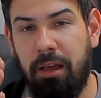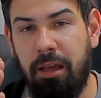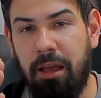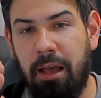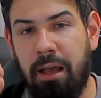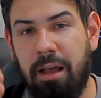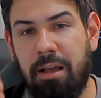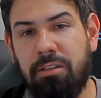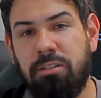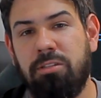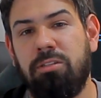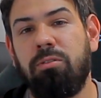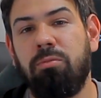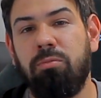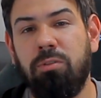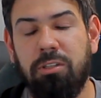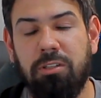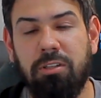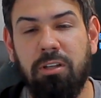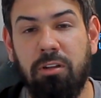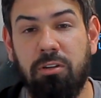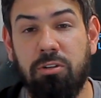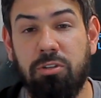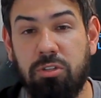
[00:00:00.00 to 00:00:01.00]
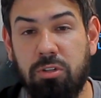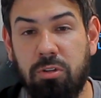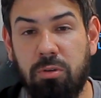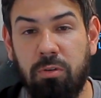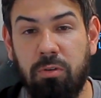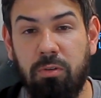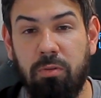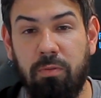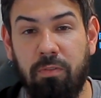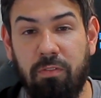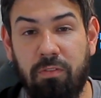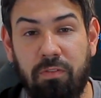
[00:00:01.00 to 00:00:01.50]
ask the retailers
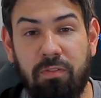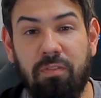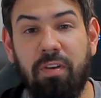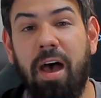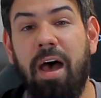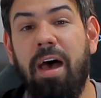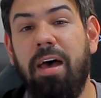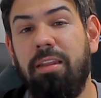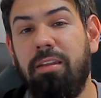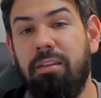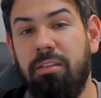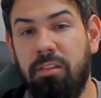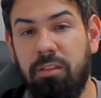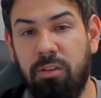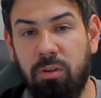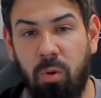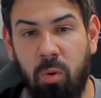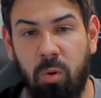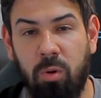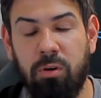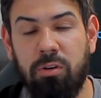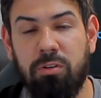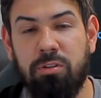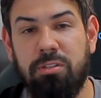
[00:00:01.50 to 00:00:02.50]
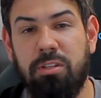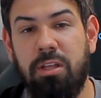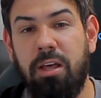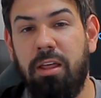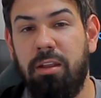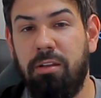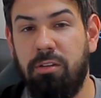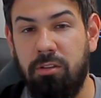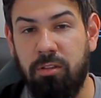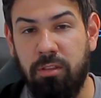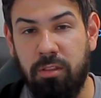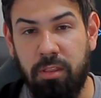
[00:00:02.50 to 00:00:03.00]
to vet the orders
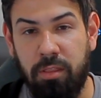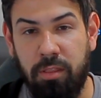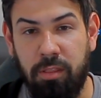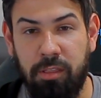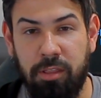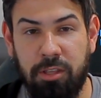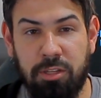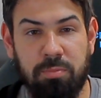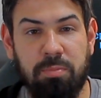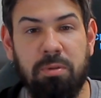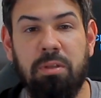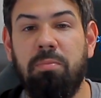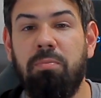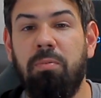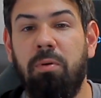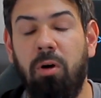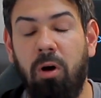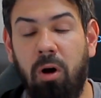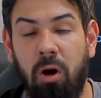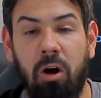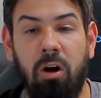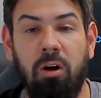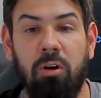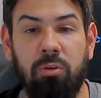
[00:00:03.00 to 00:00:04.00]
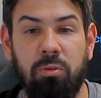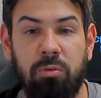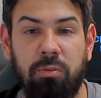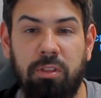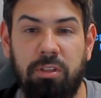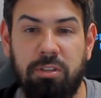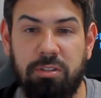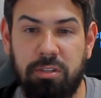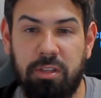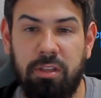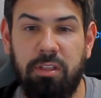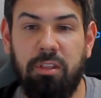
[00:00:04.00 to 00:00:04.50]
that these people are who
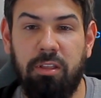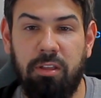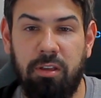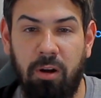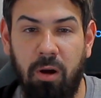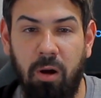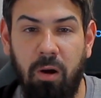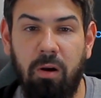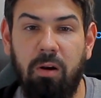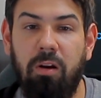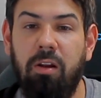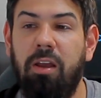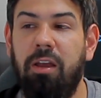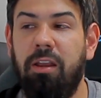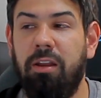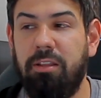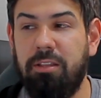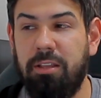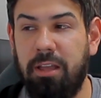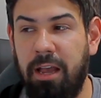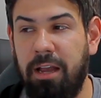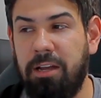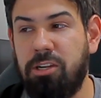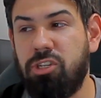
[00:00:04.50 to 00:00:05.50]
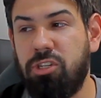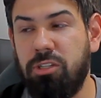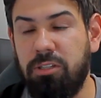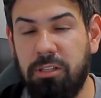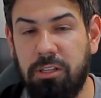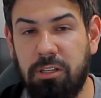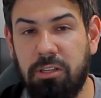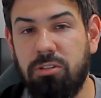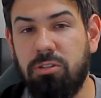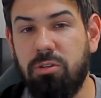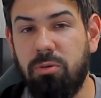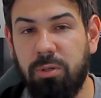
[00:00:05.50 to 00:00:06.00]
they say they are, and it actually
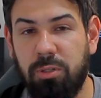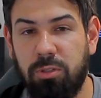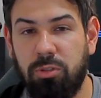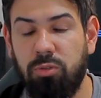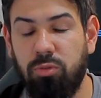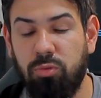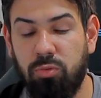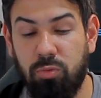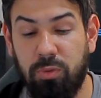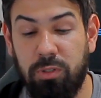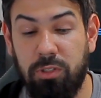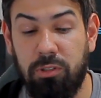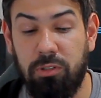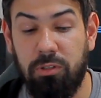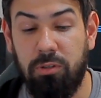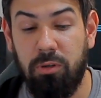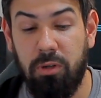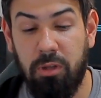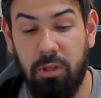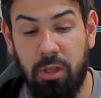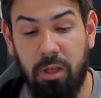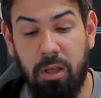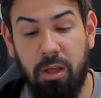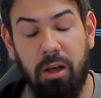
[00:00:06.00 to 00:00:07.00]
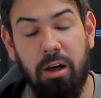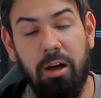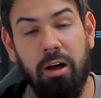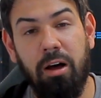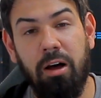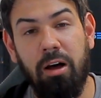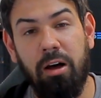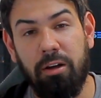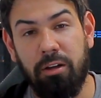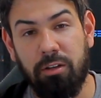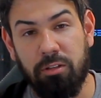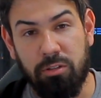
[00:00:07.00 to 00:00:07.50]
is going to real
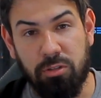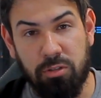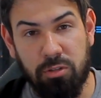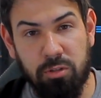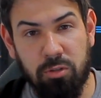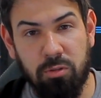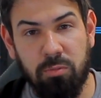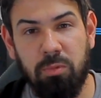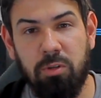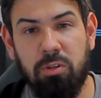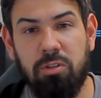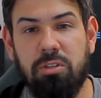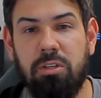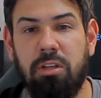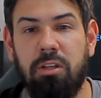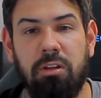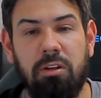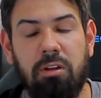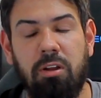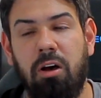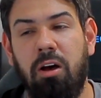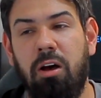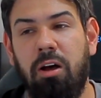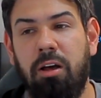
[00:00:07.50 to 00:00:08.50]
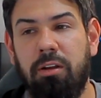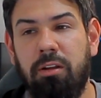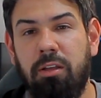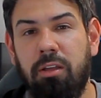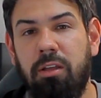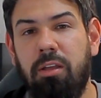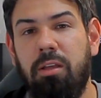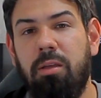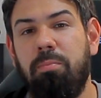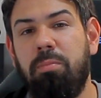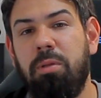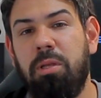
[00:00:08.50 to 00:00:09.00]
consumers and not
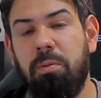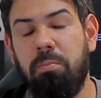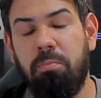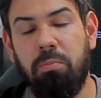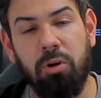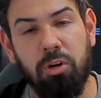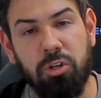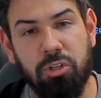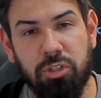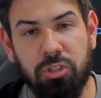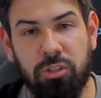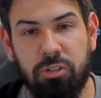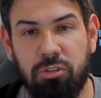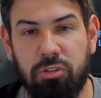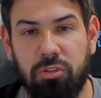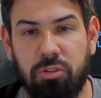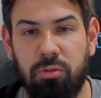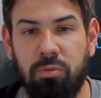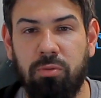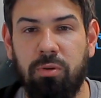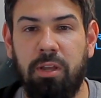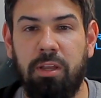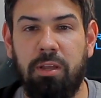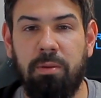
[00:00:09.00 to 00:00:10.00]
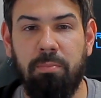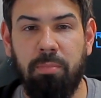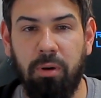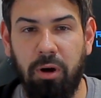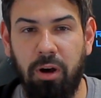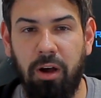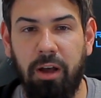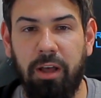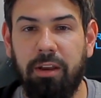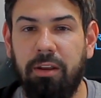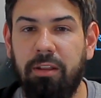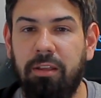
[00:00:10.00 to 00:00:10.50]
being purchased through a
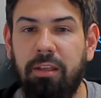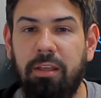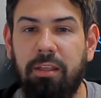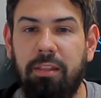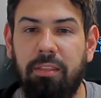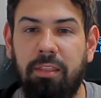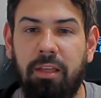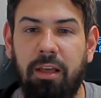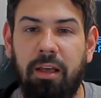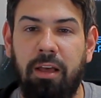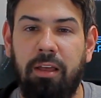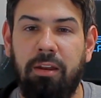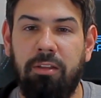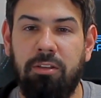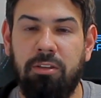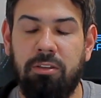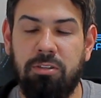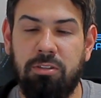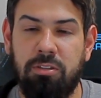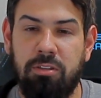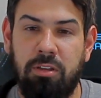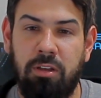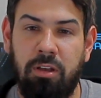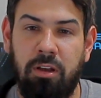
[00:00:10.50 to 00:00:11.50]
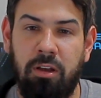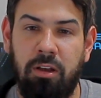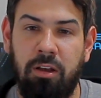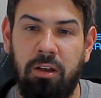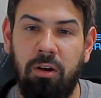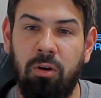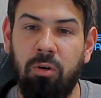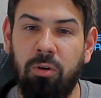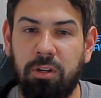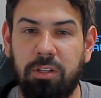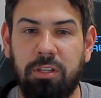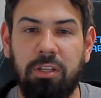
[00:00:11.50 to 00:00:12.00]
bot that is
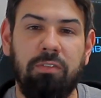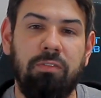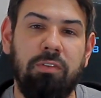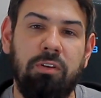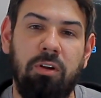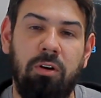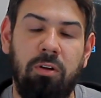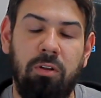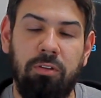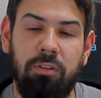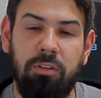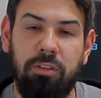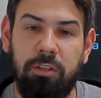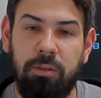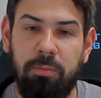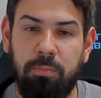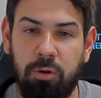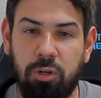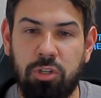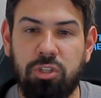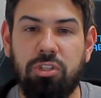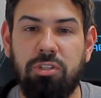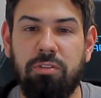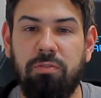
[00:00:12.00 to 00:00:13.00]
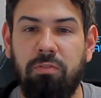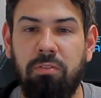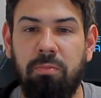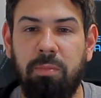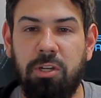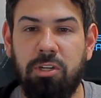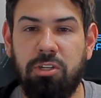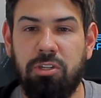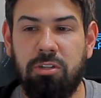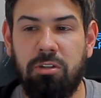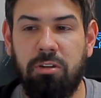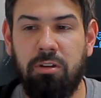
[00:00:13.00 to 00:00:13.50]
already given all the purchase
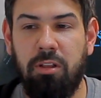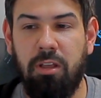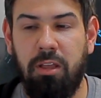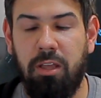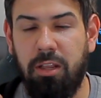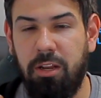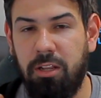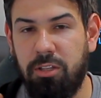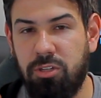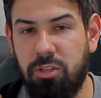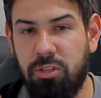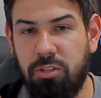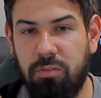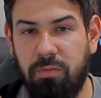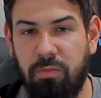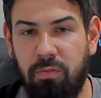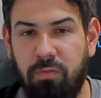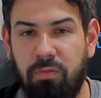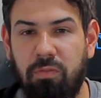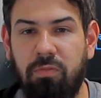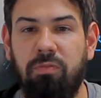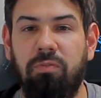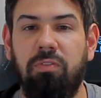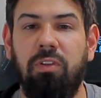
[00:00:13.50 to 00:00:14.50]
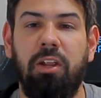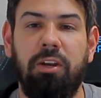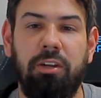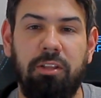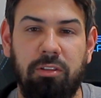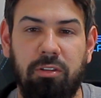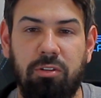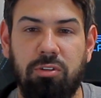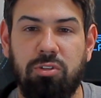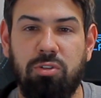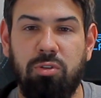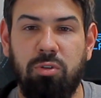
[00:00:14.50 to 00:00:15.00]
information, and it's just
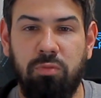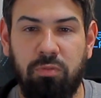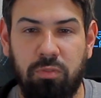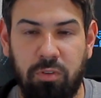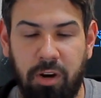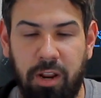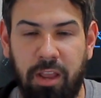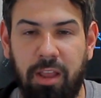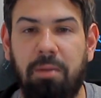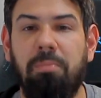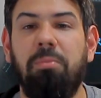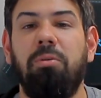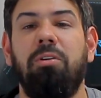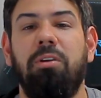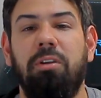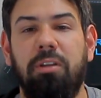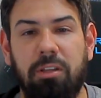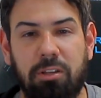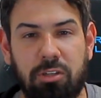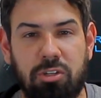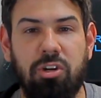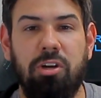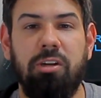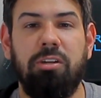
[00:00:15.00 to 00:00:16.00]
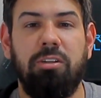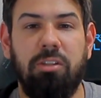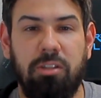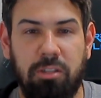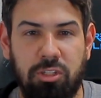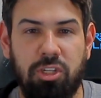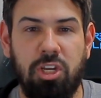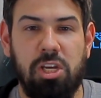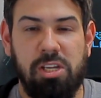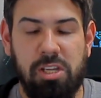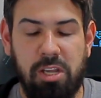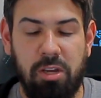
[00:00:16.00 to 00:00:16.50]
flooding their server, hammering it, trying to
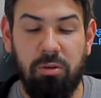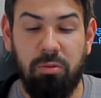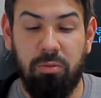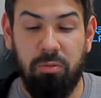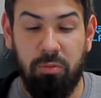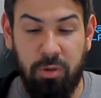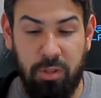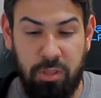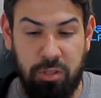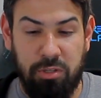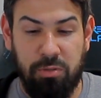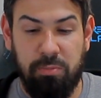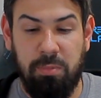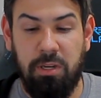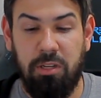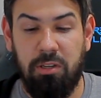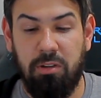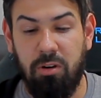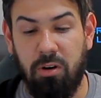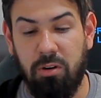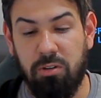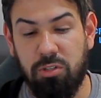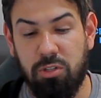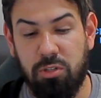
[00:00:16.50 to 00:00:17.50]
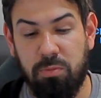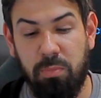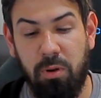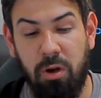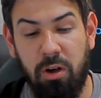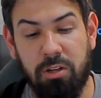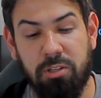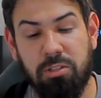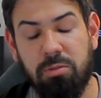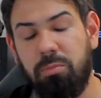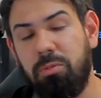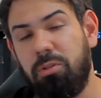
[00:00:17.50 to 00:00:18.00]
check out with as many cards as
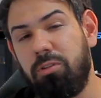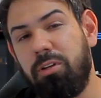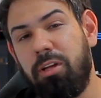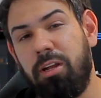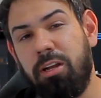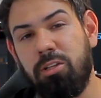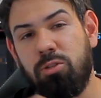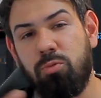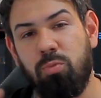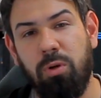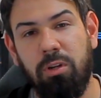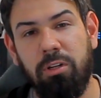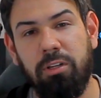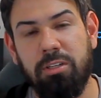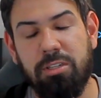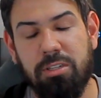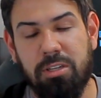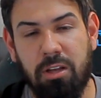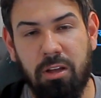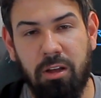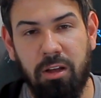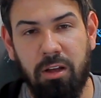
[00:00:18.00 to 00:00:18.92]
possible, and as well as